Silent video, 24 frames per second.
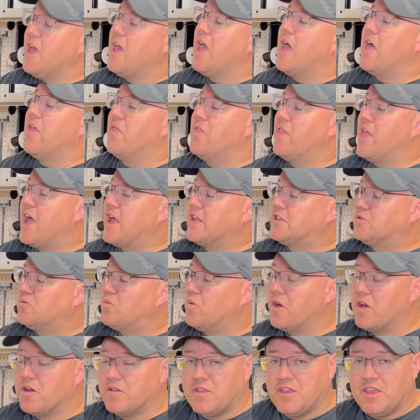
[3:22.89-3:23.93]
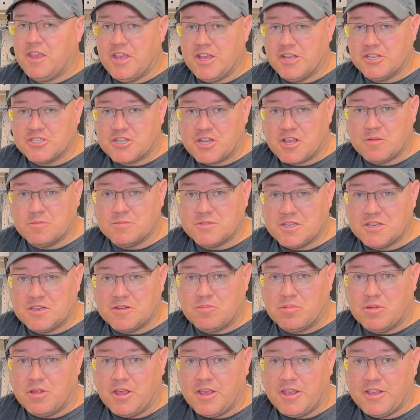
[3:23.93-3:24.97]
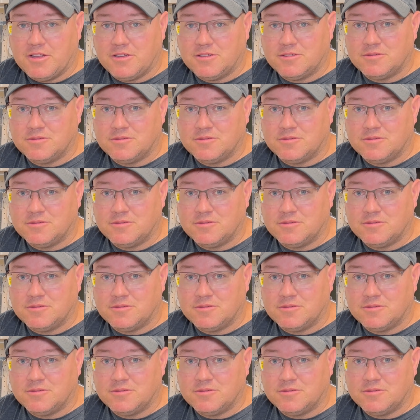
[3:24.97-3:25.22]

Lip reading: And that's where the hinge comes into play.